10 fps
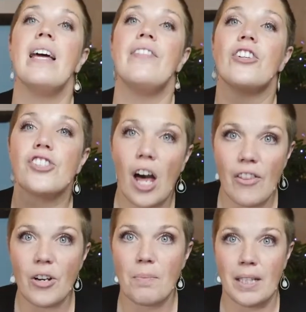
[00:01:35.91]
There's
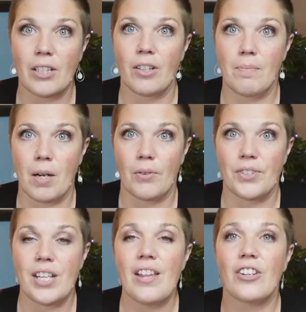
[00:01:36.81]
other metering
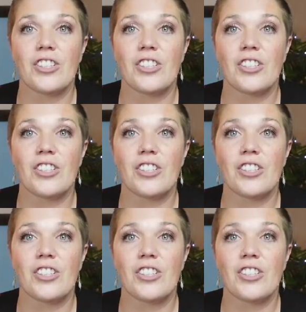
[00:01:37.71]
modes. There's